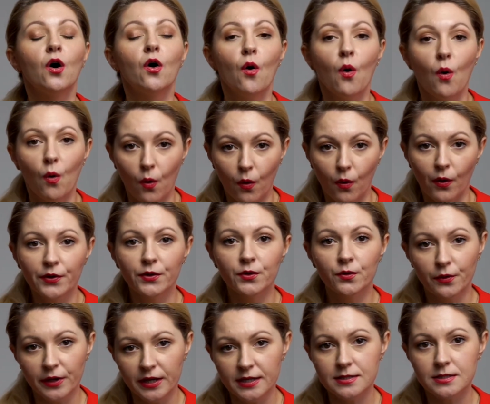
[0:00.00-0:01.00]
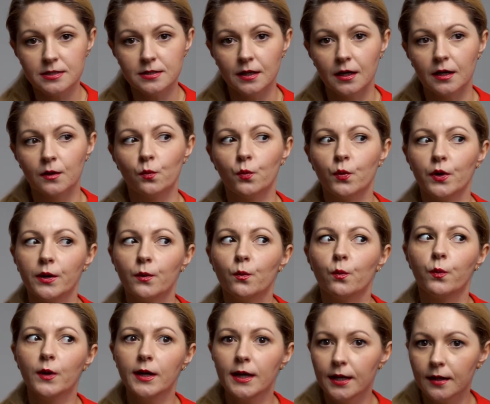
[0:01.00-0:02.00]
Or you can say we
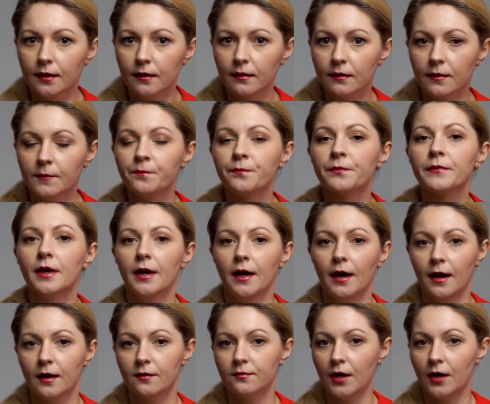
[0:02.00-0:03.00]
will have